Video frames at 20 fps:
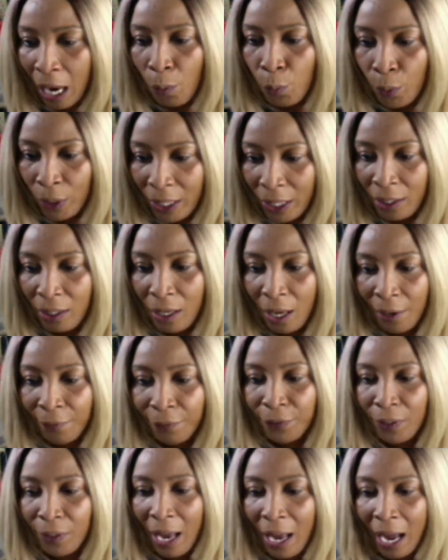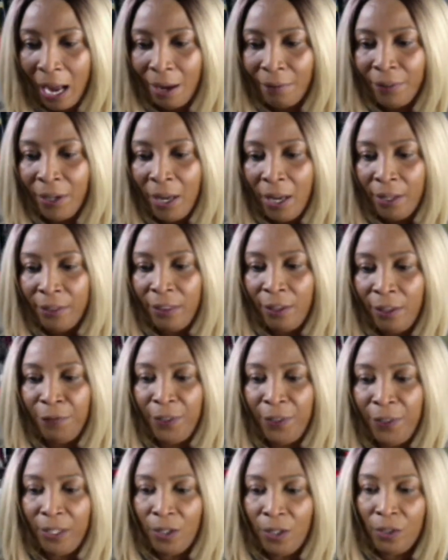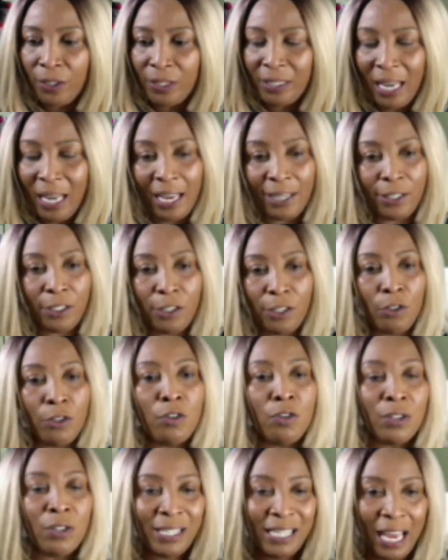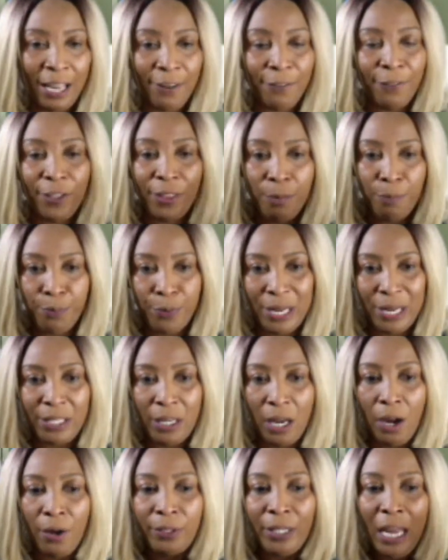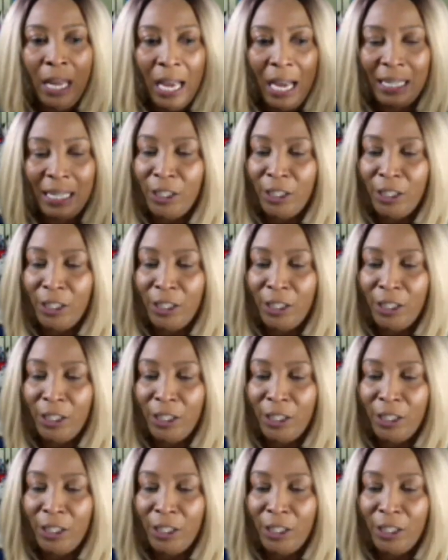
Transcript: will love to have the video. Thank you. You send for the printout at